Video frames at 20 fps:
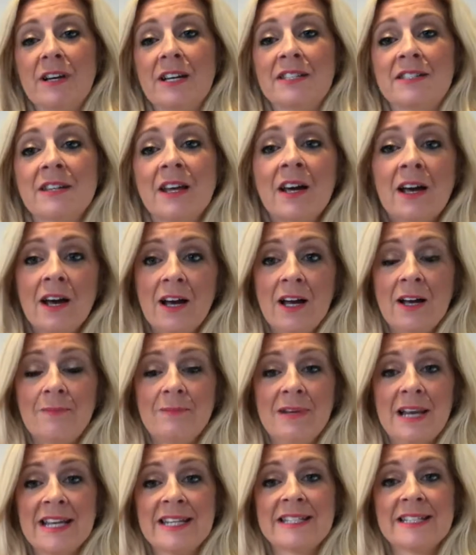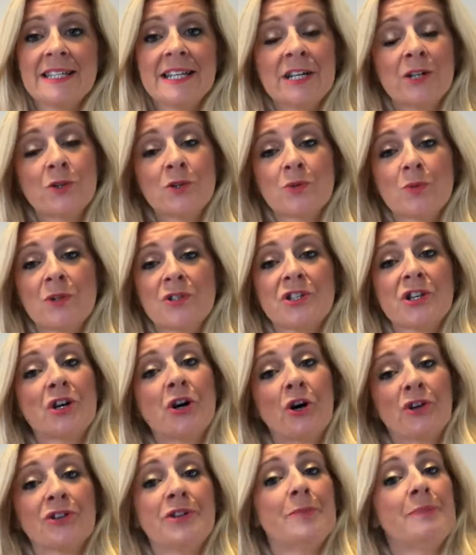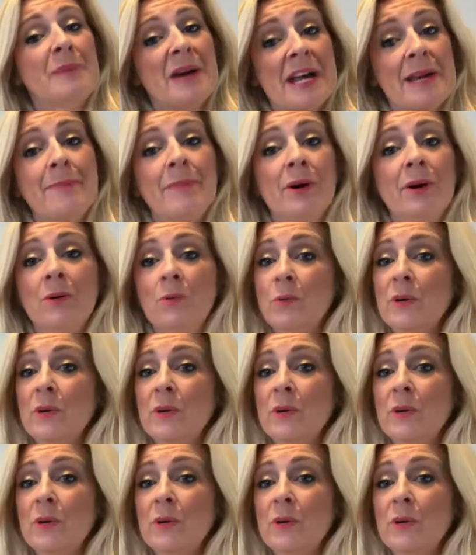rest, Lakes and Hills ones are cotton and paper.